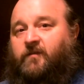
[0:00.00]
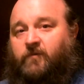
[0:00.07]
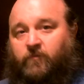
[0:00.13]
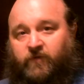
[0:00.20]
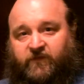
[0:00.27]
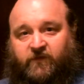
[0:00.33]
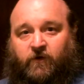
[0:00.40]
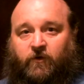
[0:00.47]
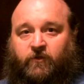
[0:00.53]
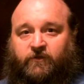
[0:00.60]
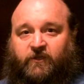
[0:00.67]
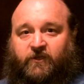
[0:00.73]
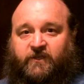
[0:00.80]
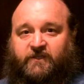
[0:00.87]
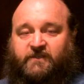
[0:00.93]
with
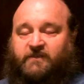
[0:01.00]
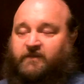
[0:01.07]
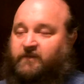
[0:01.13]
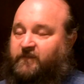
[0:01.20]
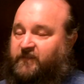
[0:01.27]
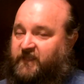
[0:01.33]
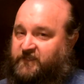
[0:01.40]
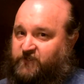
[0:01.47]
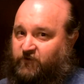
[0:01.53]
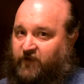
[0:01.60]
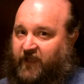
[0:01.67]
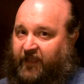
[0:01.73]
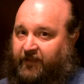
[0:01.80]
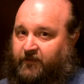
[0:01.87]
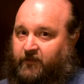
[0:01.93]
cold goods, that's
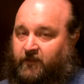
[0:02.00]
great.